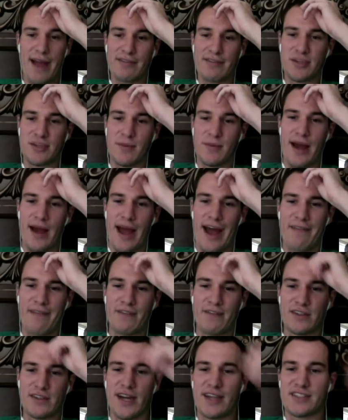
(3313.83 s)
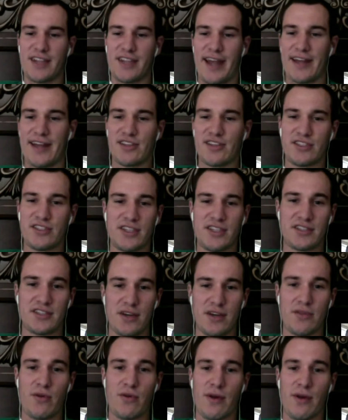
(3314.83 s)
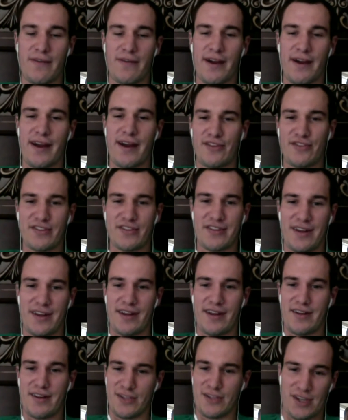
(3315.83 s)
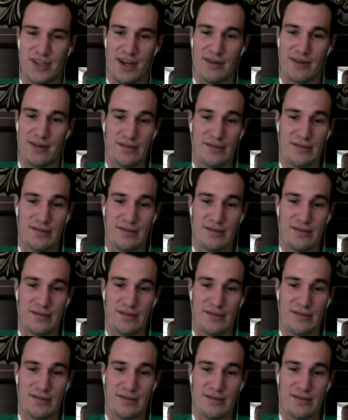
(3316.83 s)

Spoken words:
some advertising agencies too who are very interested in your show.